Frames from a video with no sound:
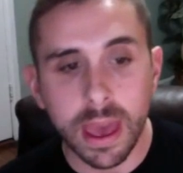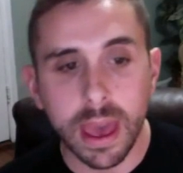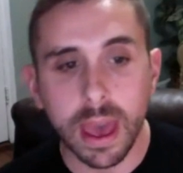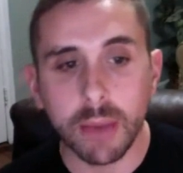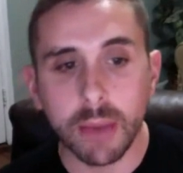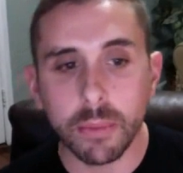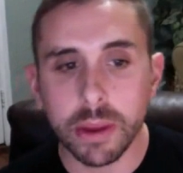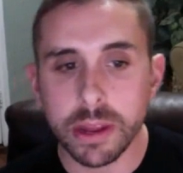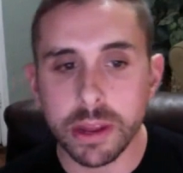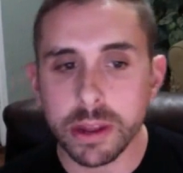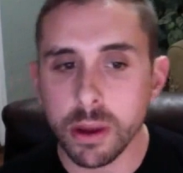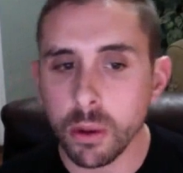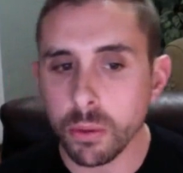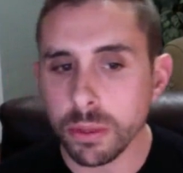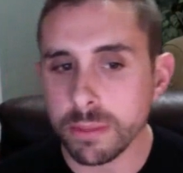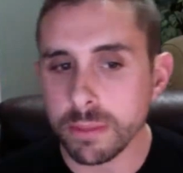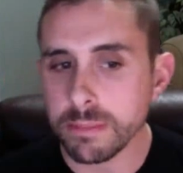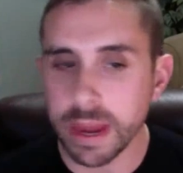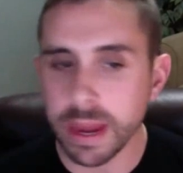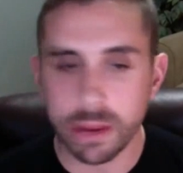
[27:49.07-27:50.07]
And we know
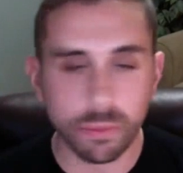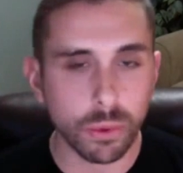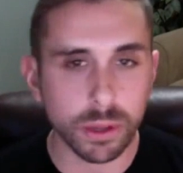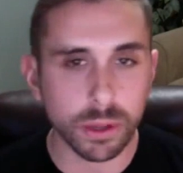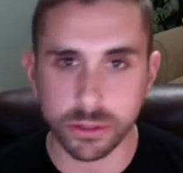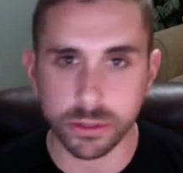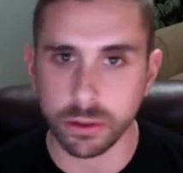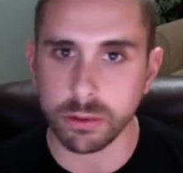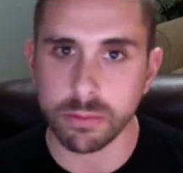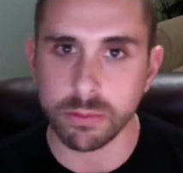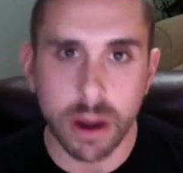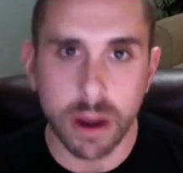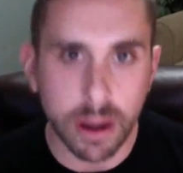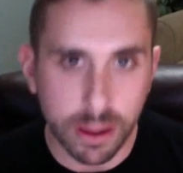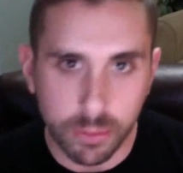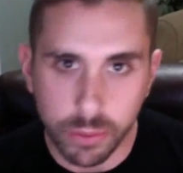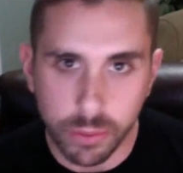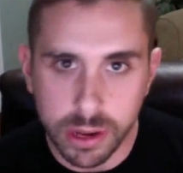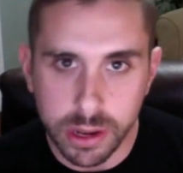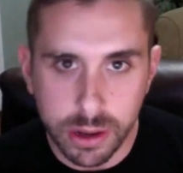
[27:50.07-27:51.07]
the main ones
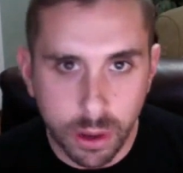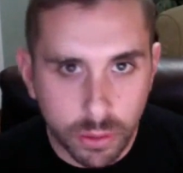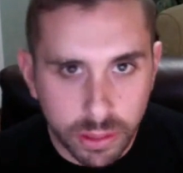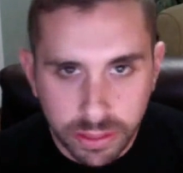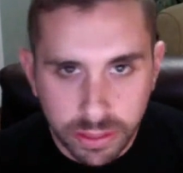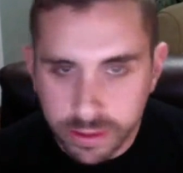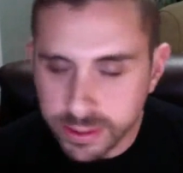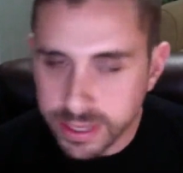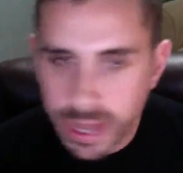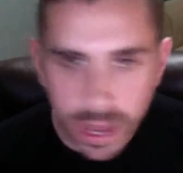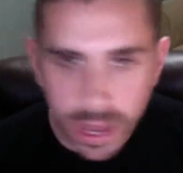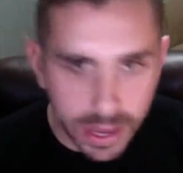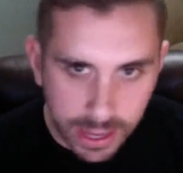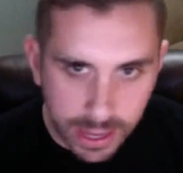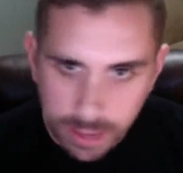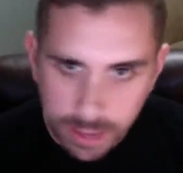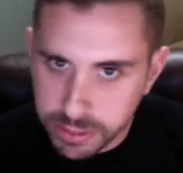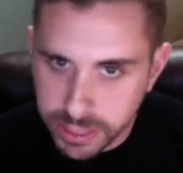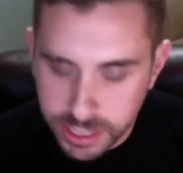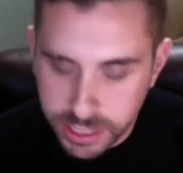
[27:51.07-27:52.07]
already. We know that there's high
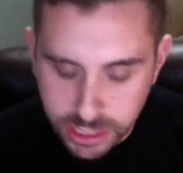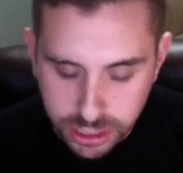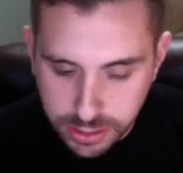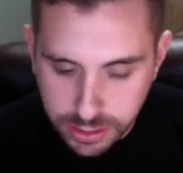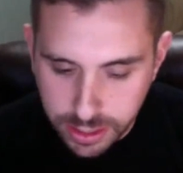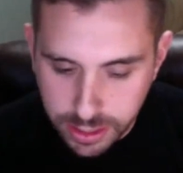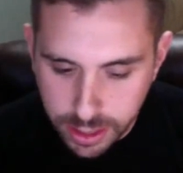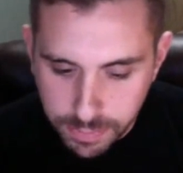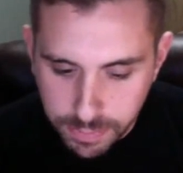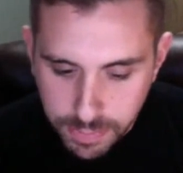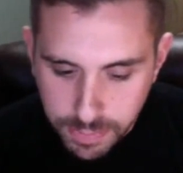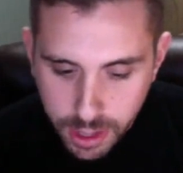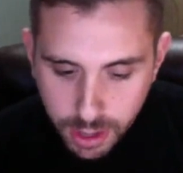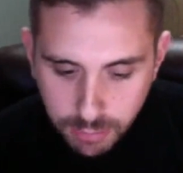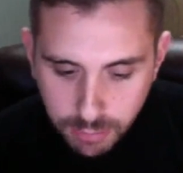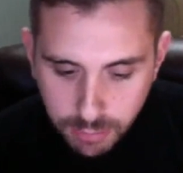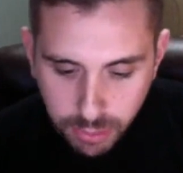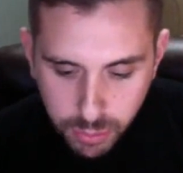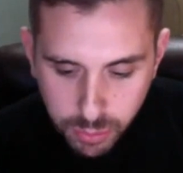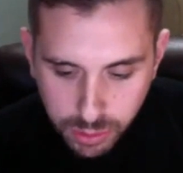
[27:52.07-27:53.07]
competition there,
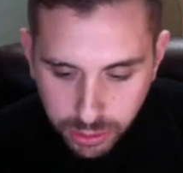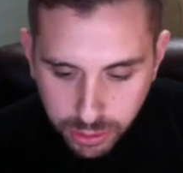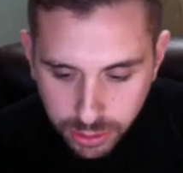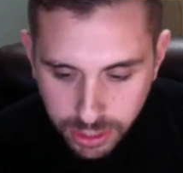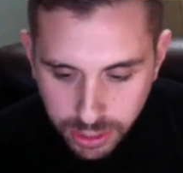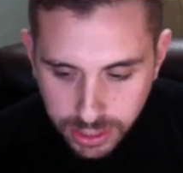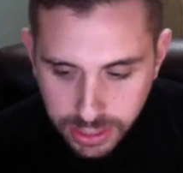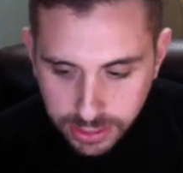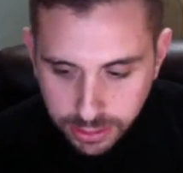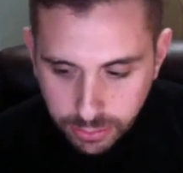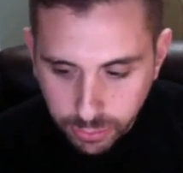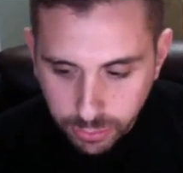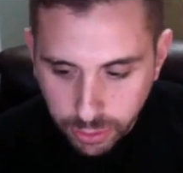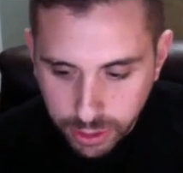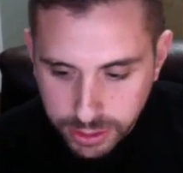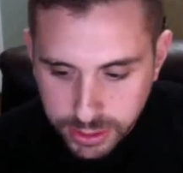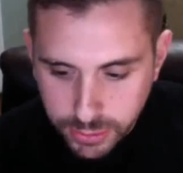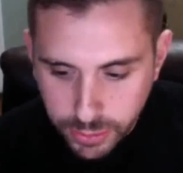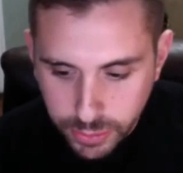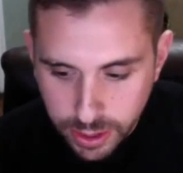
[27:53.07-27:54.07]
but we're looking at the
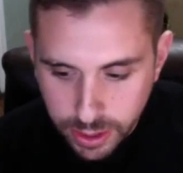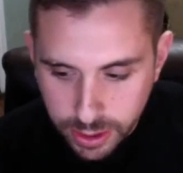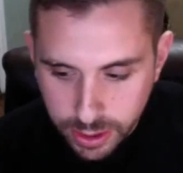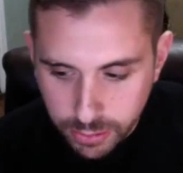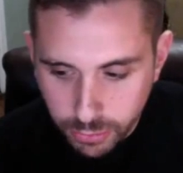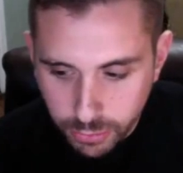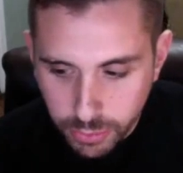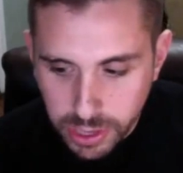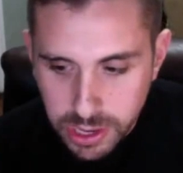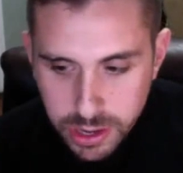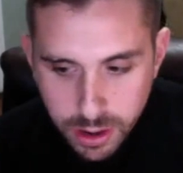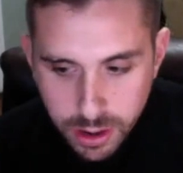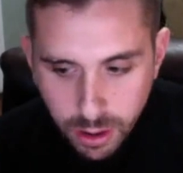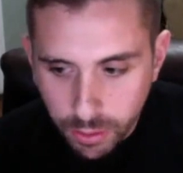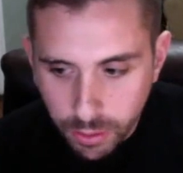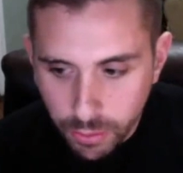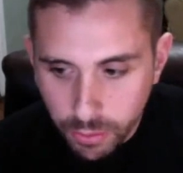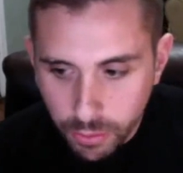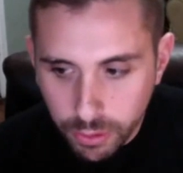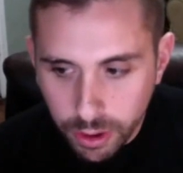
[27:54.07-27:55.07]
ones where we
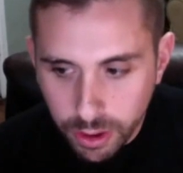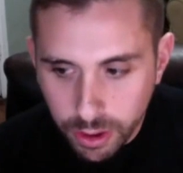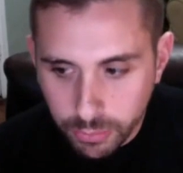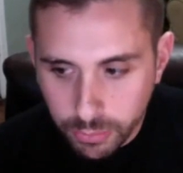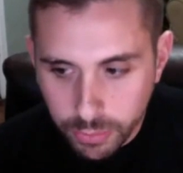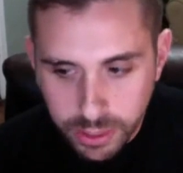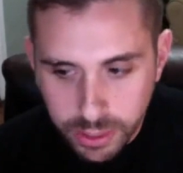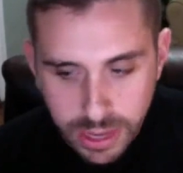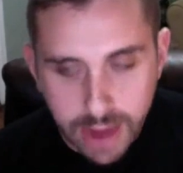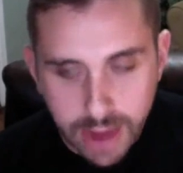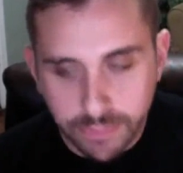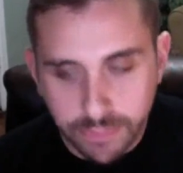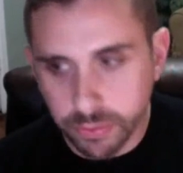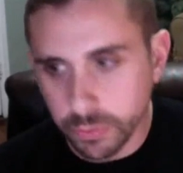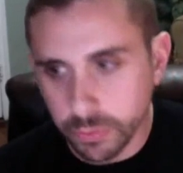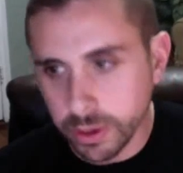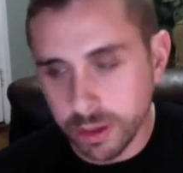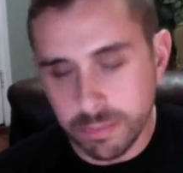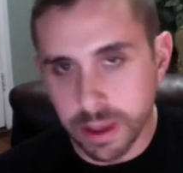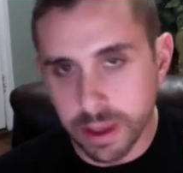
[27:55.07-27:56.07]
know we
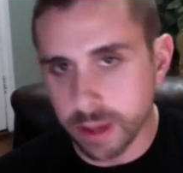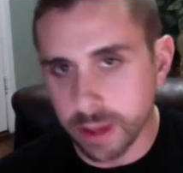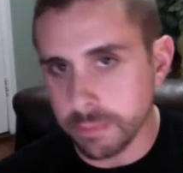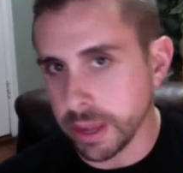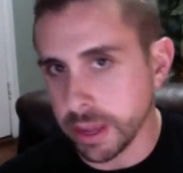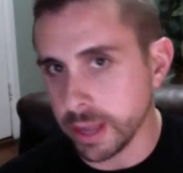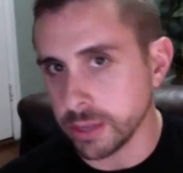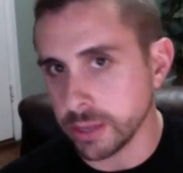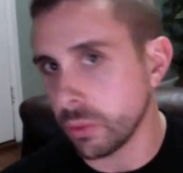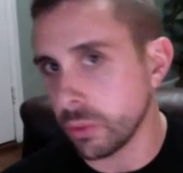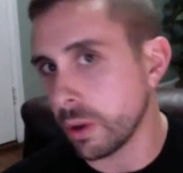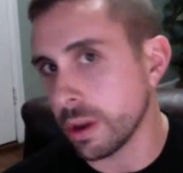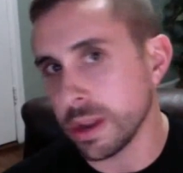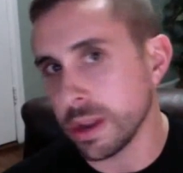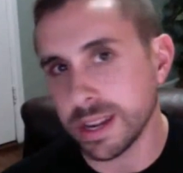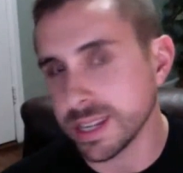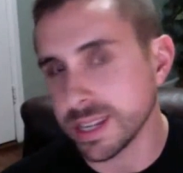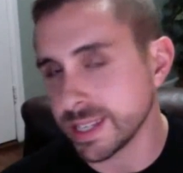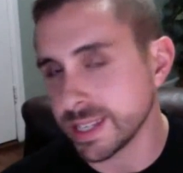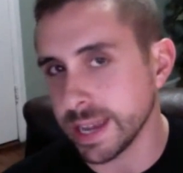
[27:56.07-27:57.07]
could be on page 1
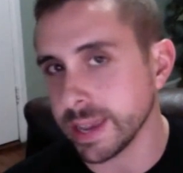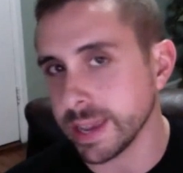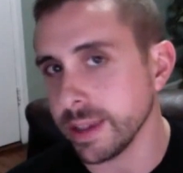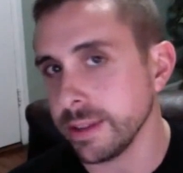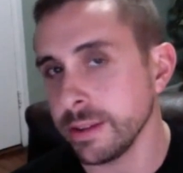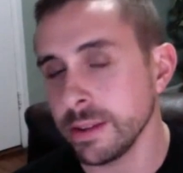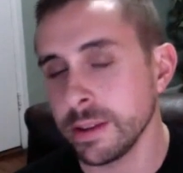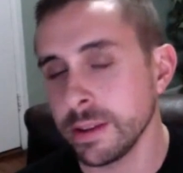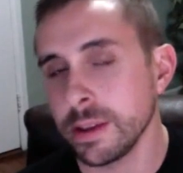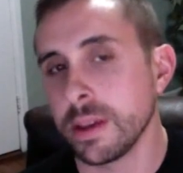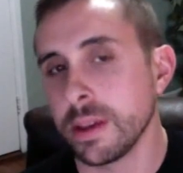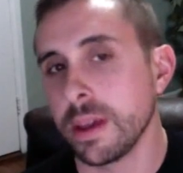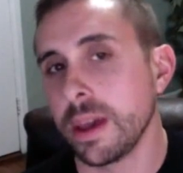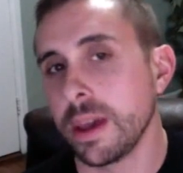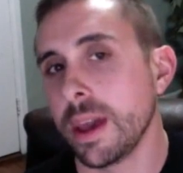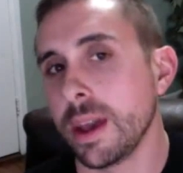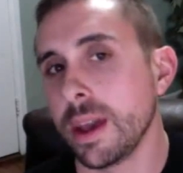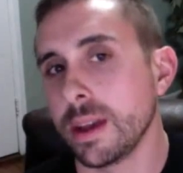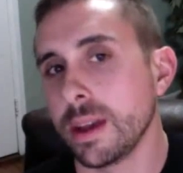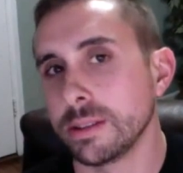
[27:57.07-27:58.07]
in a second,
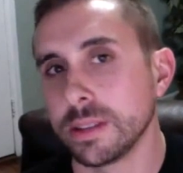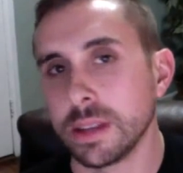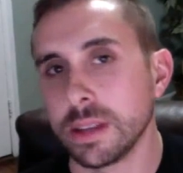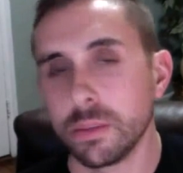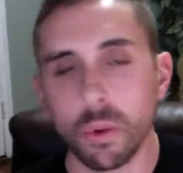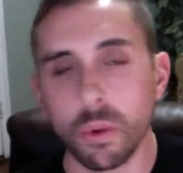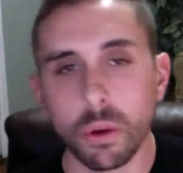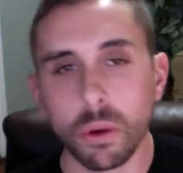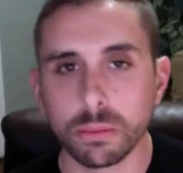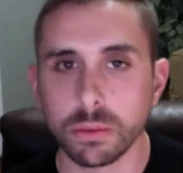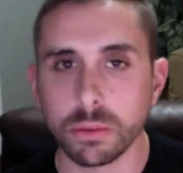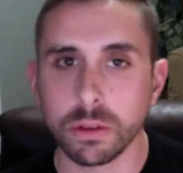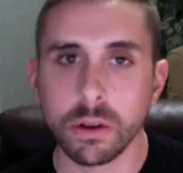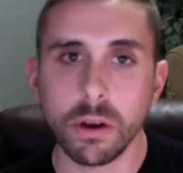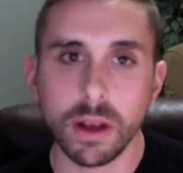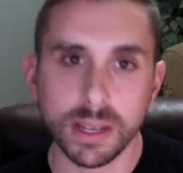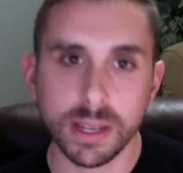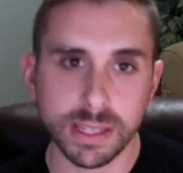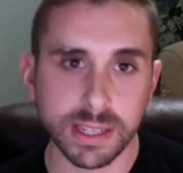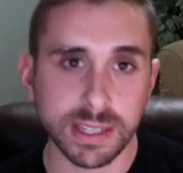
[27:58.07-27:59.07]
and it won't
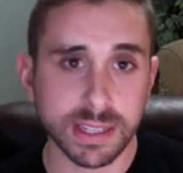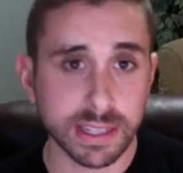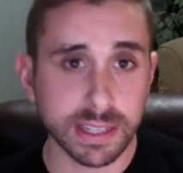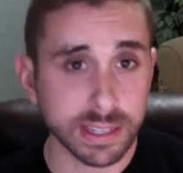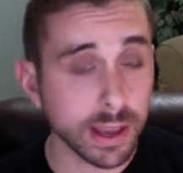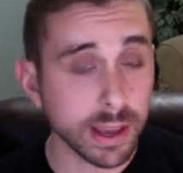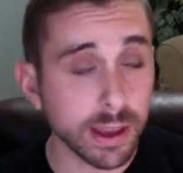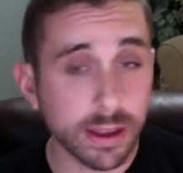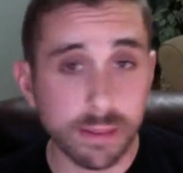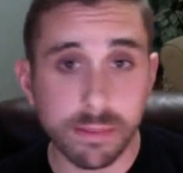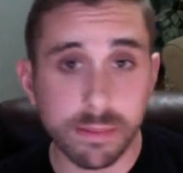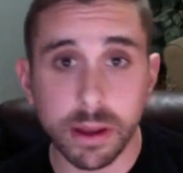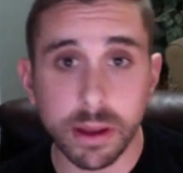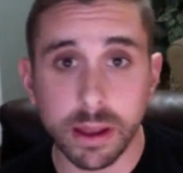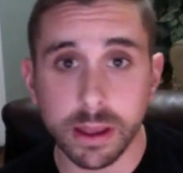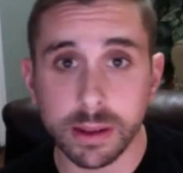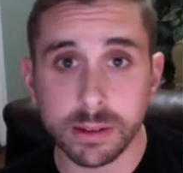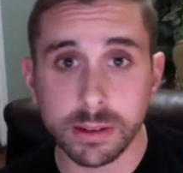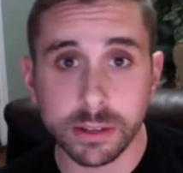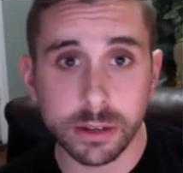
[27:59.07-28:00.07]
cost us a ton of
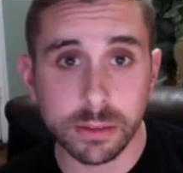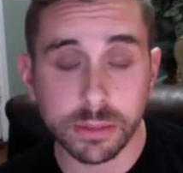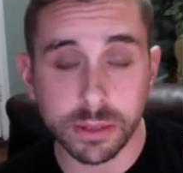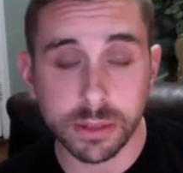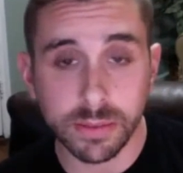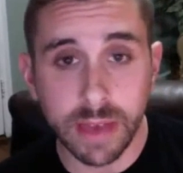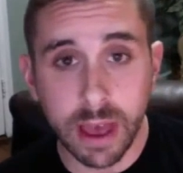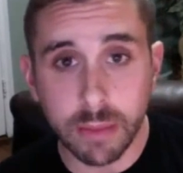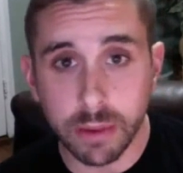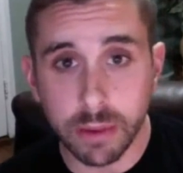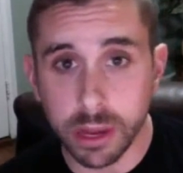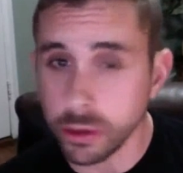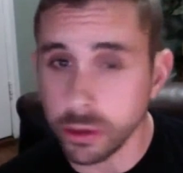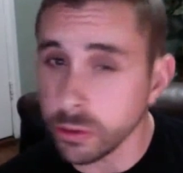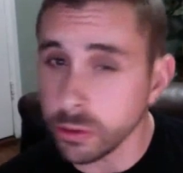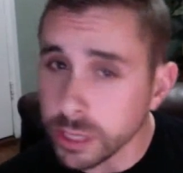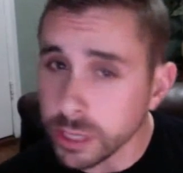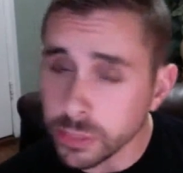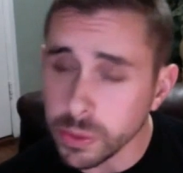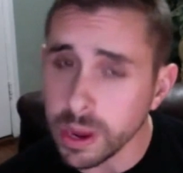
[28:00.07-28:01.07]
money in terms of how many
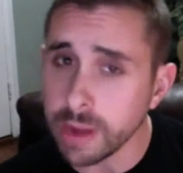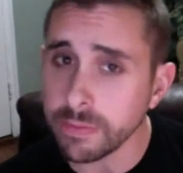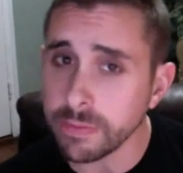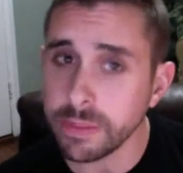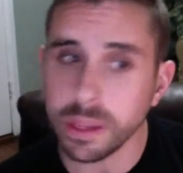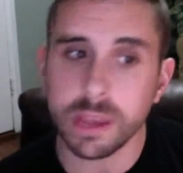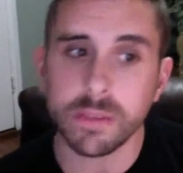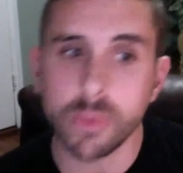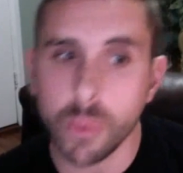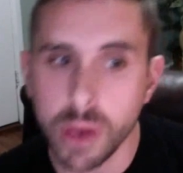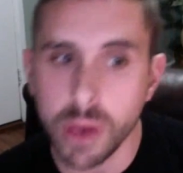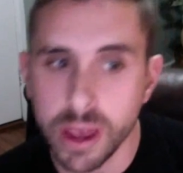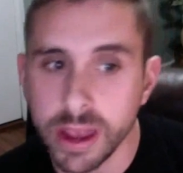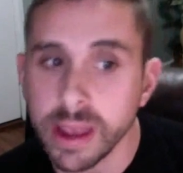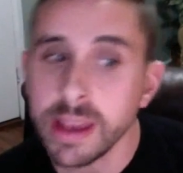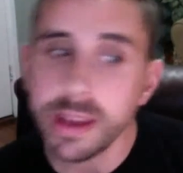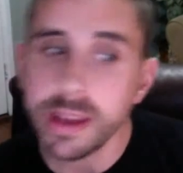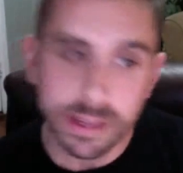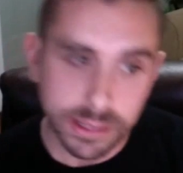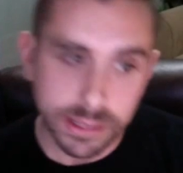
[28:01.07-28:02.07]
units we have to give
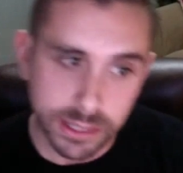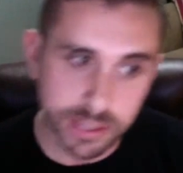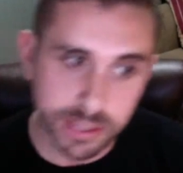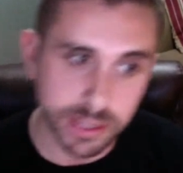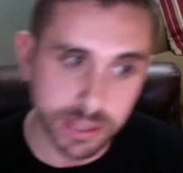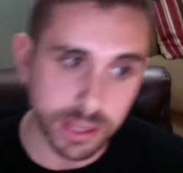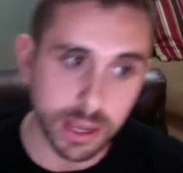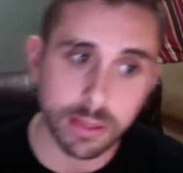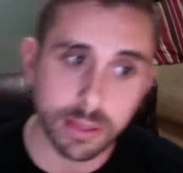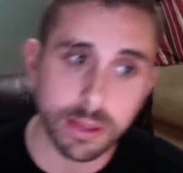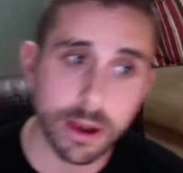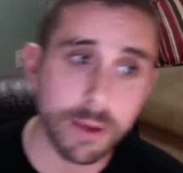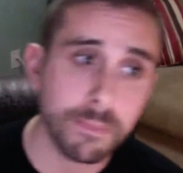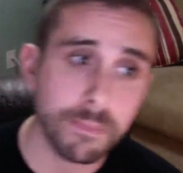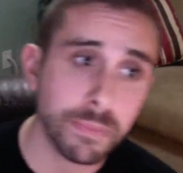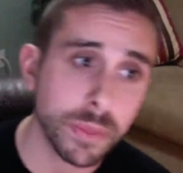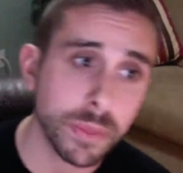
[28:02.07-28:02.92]
away just to get there.